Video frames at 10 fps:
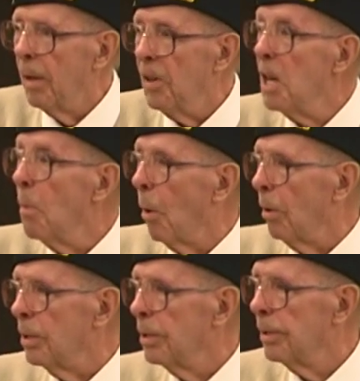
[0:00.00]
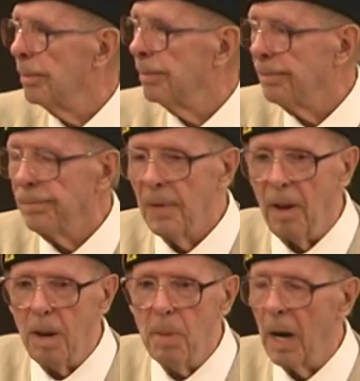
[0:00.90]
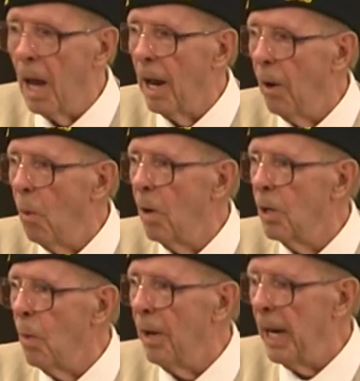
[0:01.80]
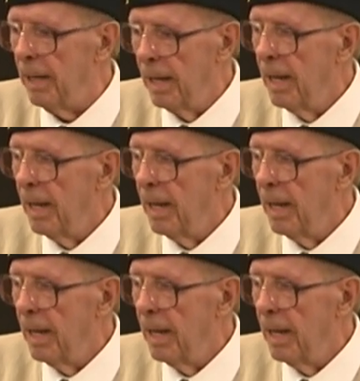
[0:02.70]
knee mortars. And they made a lot of noise when they,